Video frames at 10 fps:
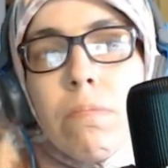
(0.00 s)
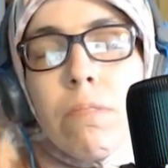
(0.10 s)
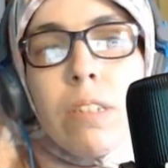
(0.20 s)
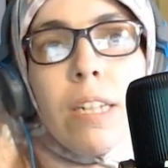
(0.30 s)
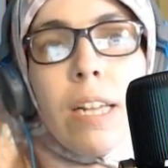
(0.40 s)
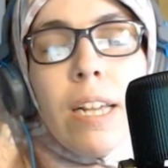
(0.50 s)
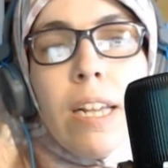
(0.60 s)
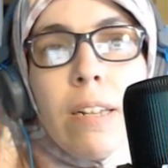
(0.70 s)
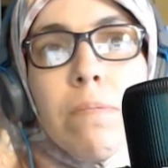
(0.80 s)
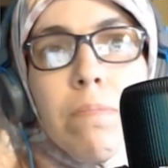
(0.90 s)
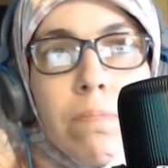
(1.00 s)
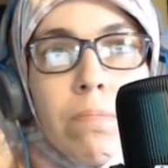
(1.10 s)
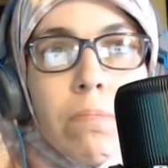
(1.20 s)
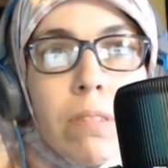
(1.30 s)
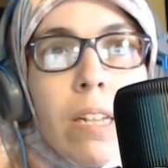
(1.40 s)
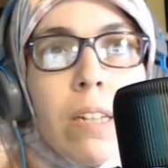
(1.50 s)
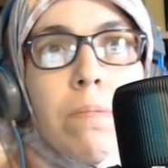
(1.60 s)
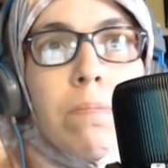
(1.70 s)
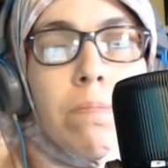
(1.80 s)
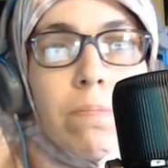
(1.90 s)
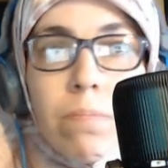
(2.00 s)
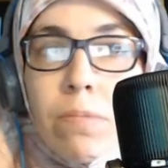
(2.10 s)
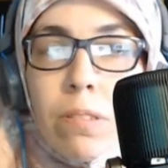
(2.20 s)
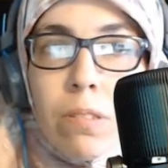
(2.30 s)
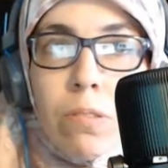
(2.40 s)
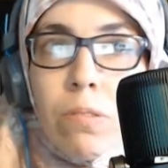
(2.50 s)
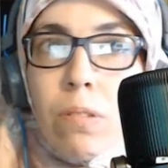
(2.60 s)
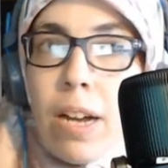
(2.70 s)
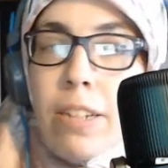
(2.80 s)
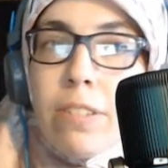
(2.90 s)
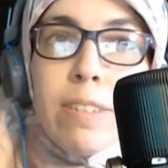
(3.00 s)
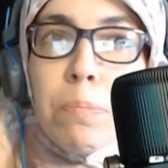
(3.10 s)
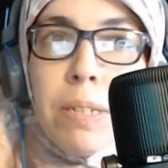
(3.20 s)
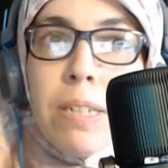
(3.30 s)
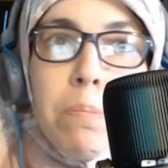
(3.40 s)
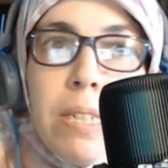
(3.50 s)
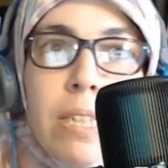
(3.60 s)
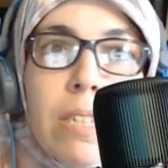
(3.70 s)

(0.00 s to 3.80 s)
was like, hey, how do you explain me?